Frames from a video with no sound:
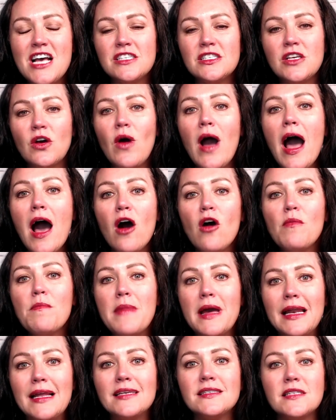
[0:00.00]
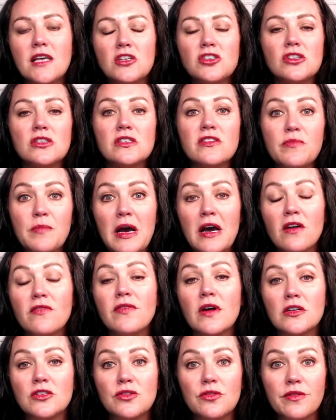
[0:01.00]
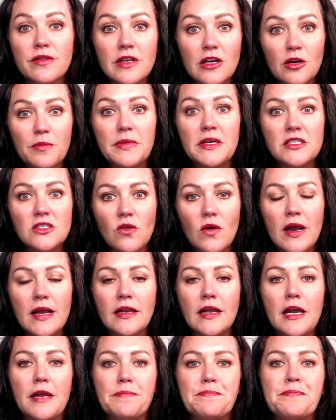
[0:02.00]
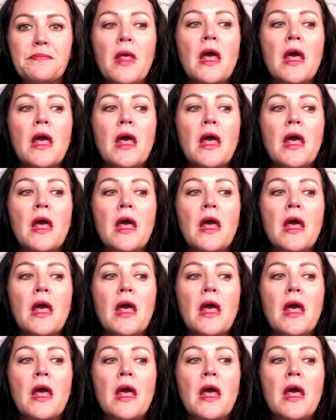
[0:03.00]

So, how many sessions of myofunctional therapy do I need?